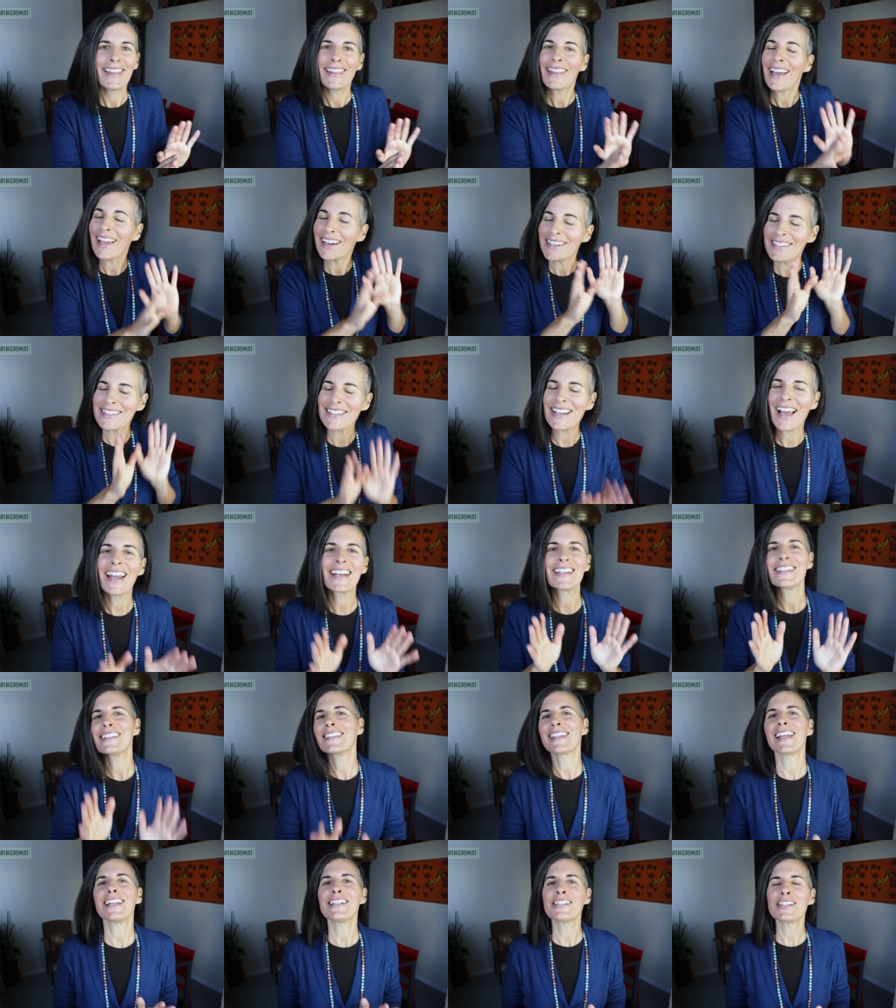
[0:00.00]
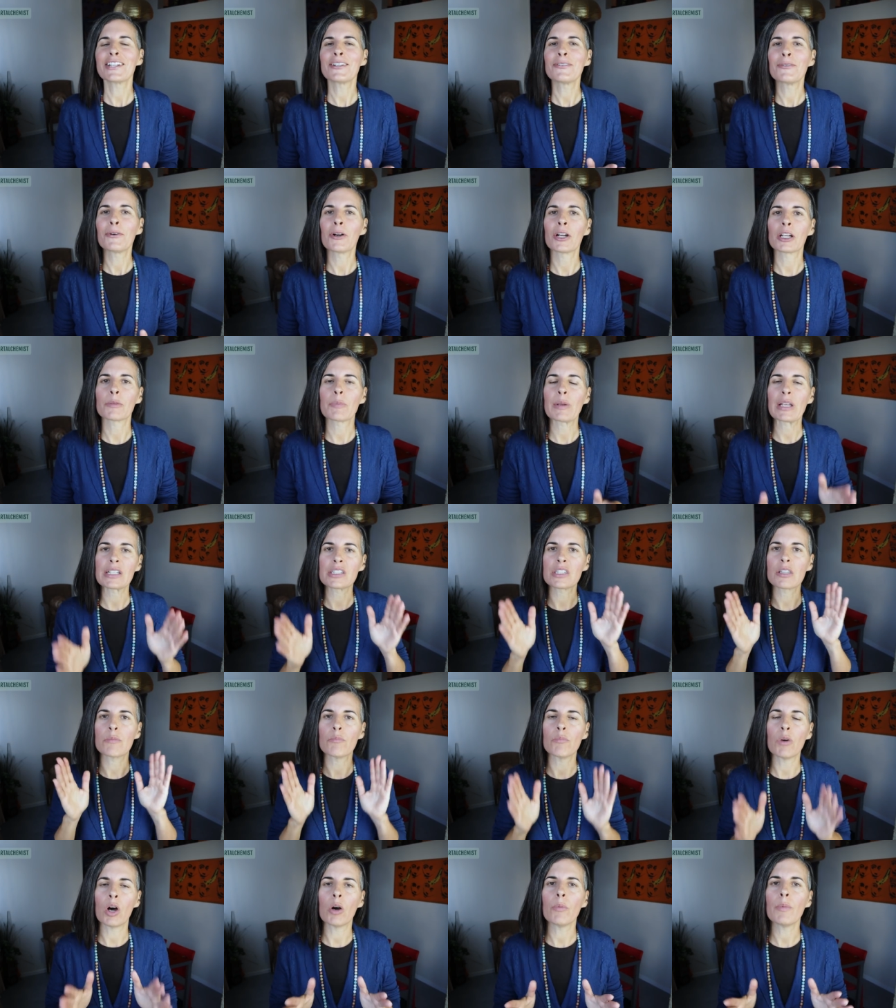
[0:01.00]
That is not intention work because
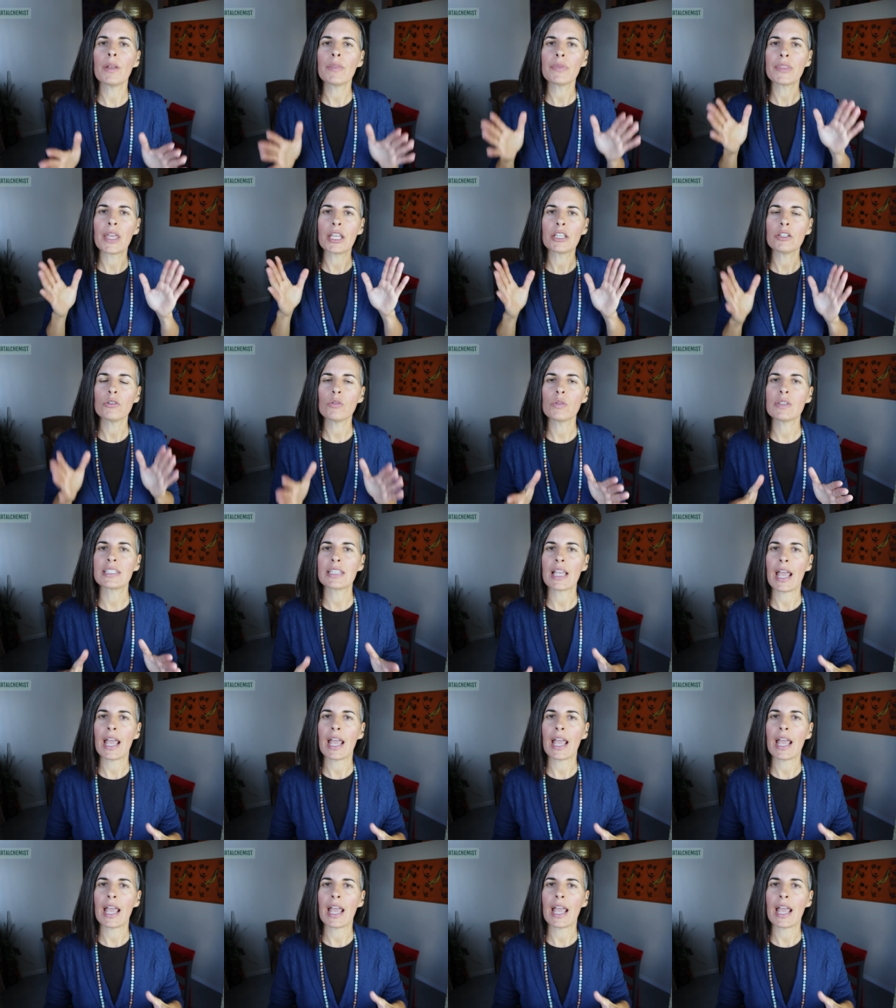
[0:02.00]
the moment that you